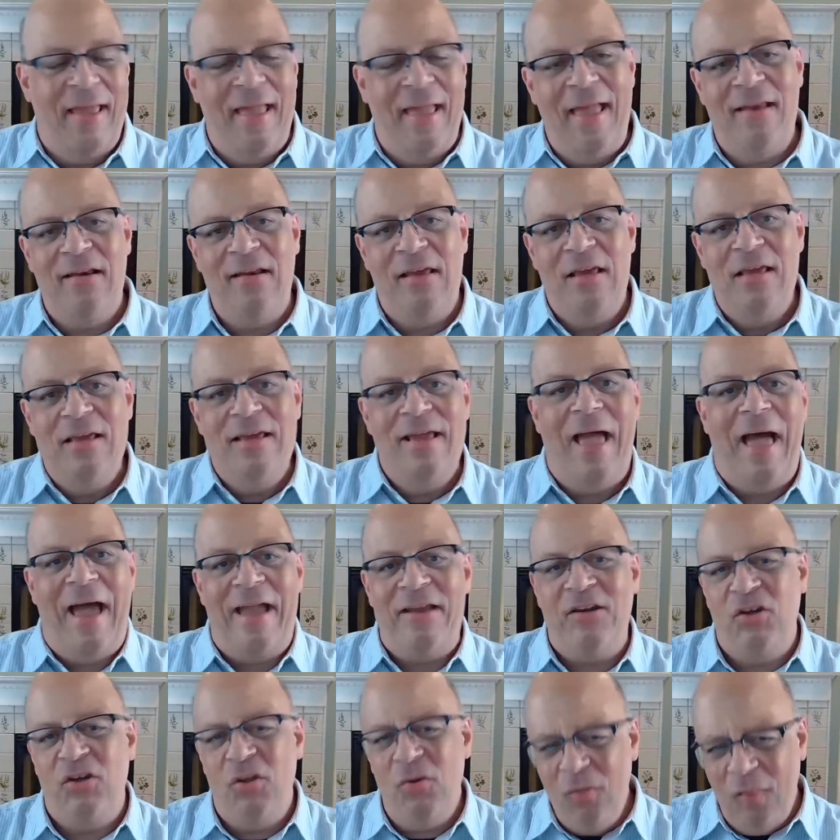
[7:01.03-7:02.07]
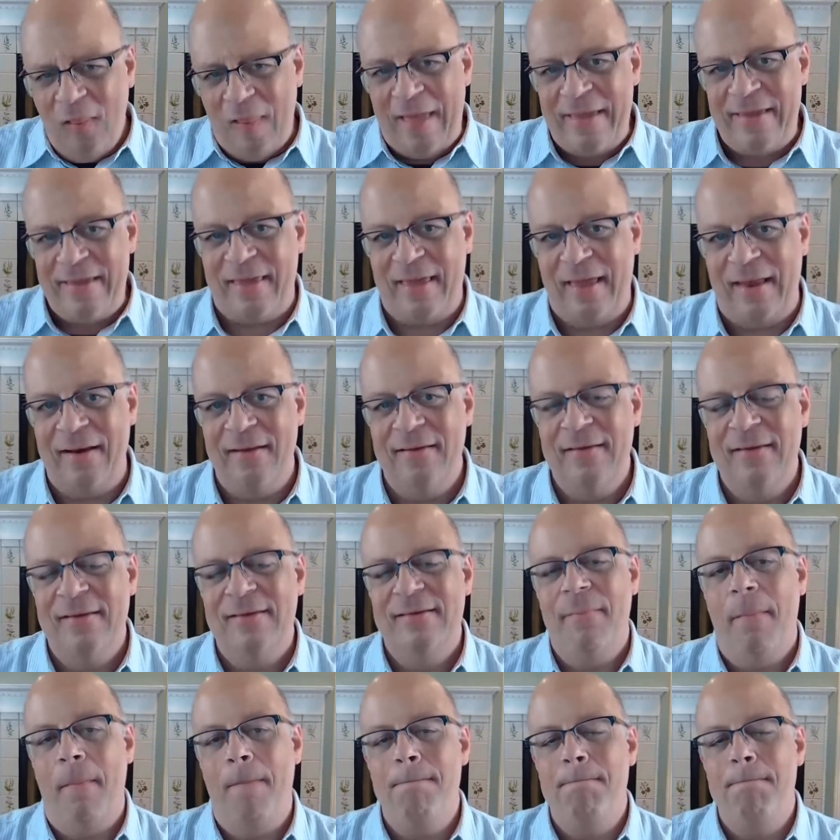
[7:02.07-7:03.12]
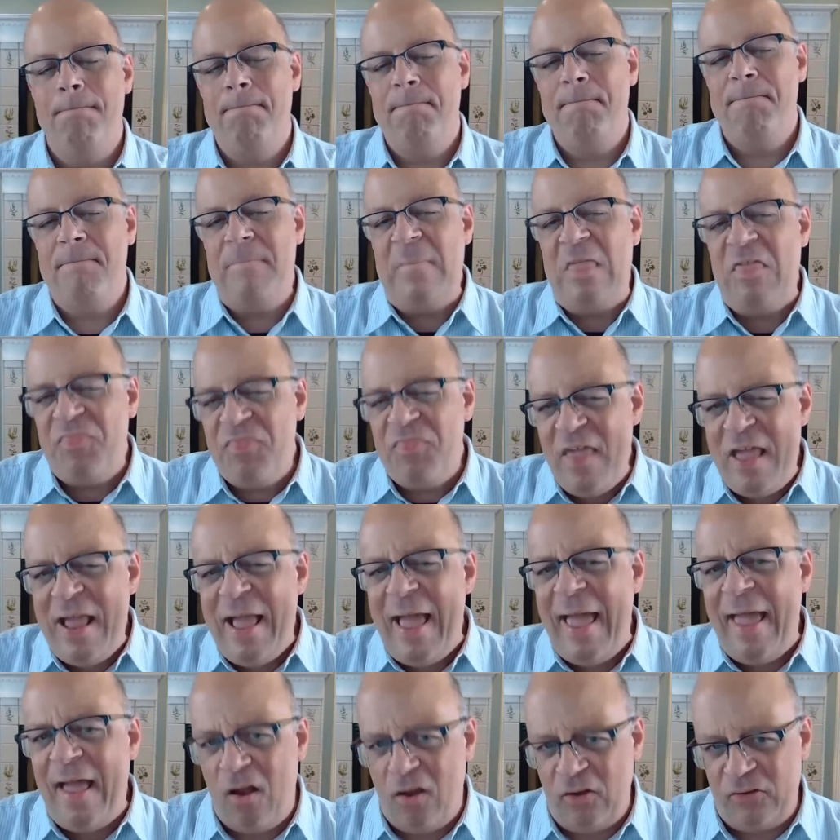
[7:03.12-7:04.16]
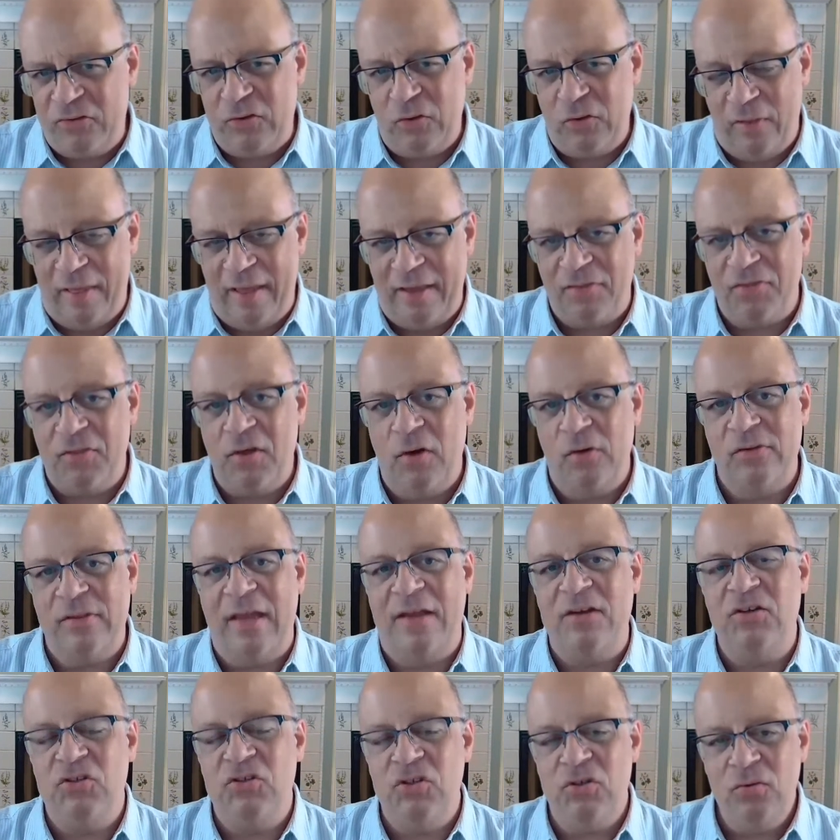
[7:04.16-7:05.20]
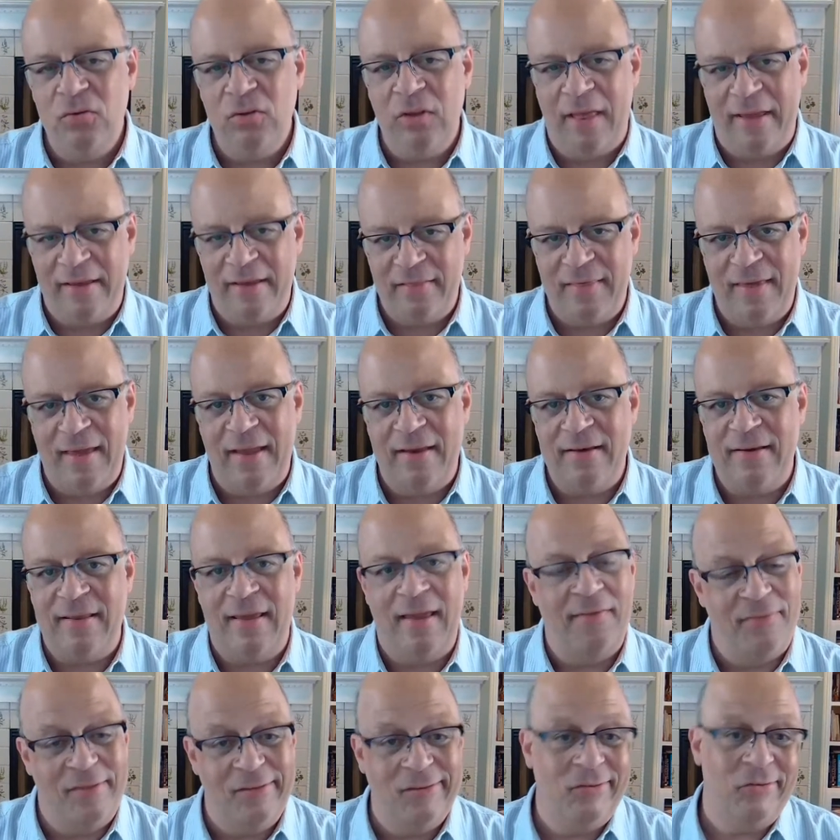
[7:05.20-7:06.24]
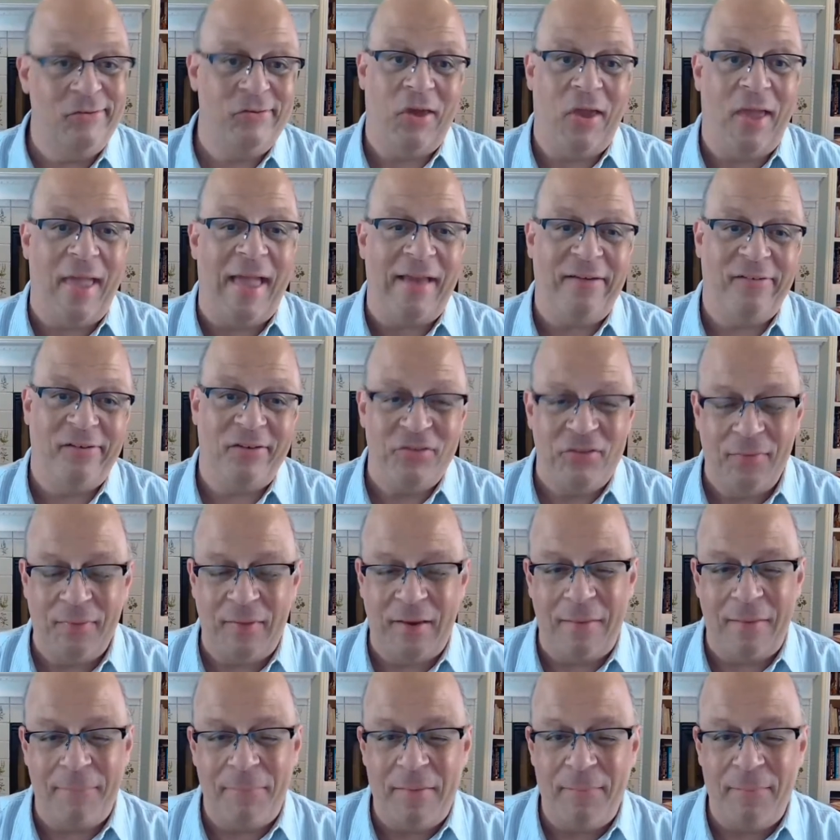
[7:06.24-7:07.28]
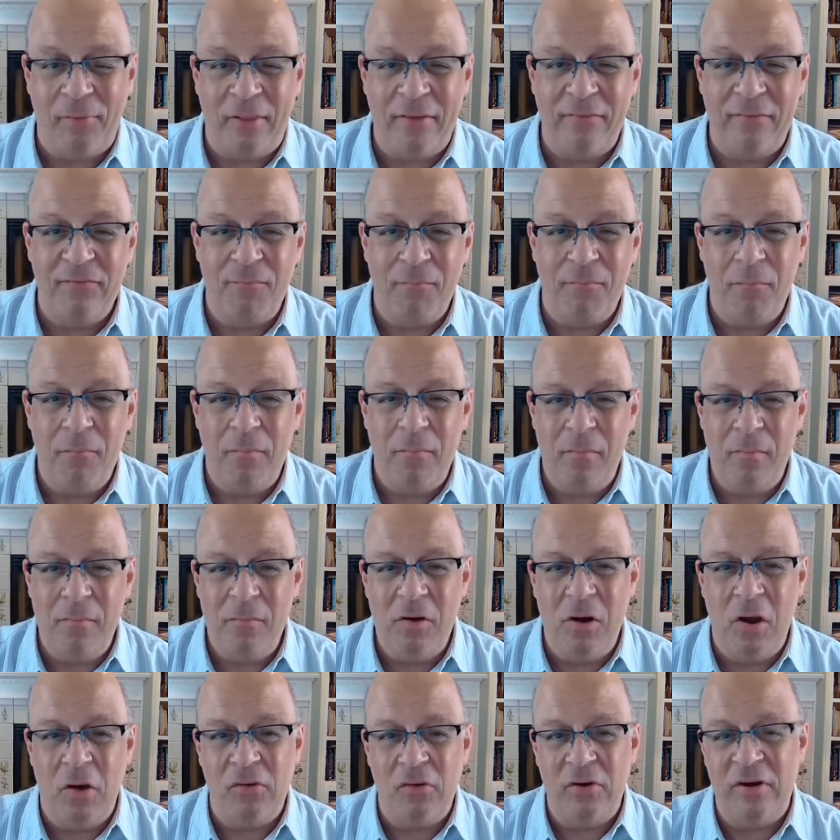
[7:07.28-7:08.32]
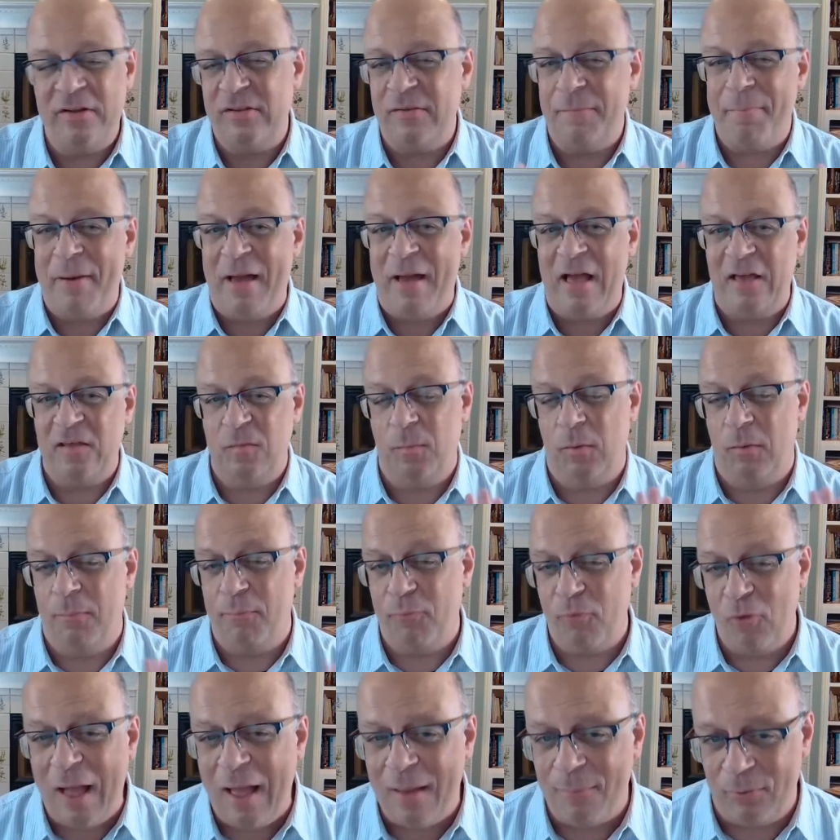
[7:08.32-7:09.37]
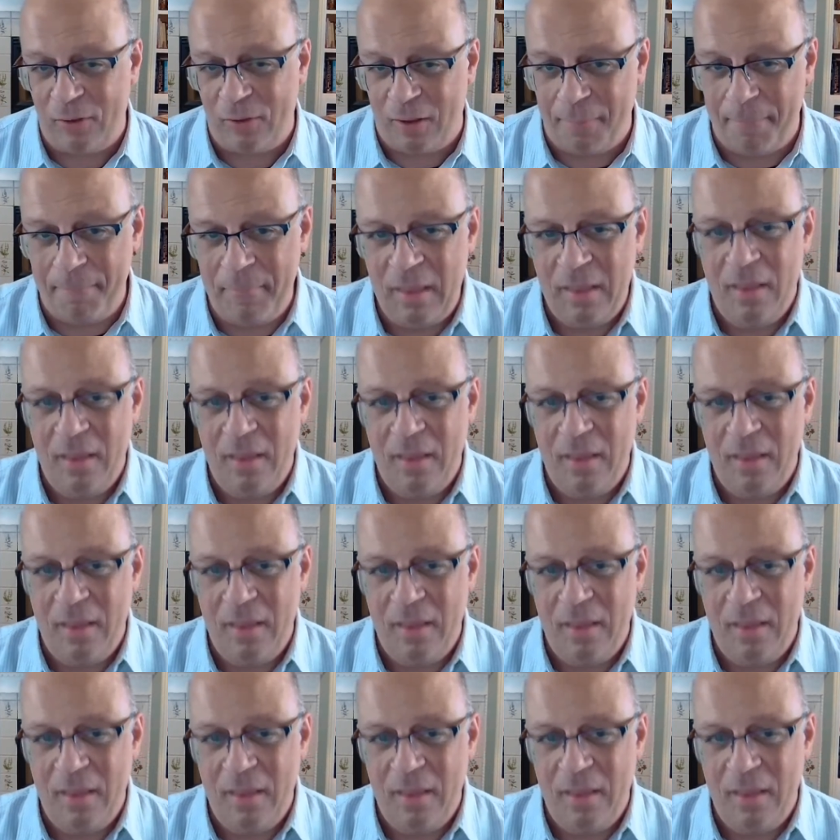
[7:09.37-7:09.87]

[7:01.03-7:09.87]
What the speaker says: And I do like it. The thing I also like, though, is I do like the idea, and this is actually something that people have noted as a possible problem,